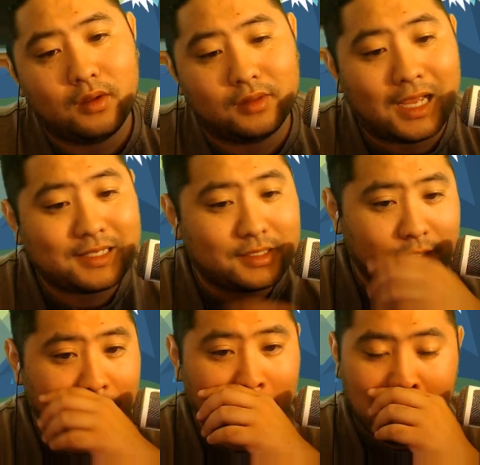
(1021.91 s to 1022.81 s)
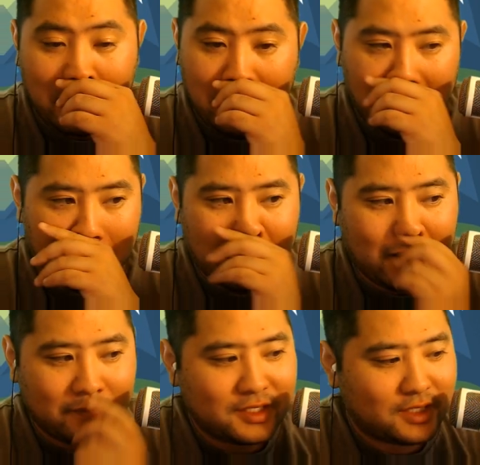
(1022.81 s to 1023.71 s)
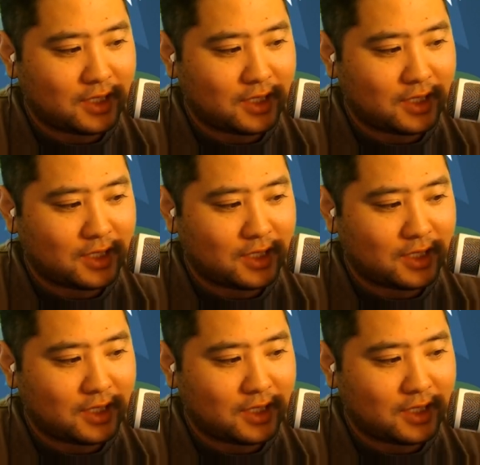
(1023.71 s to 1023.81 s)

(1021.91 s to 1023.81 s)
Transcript: Lastly, this is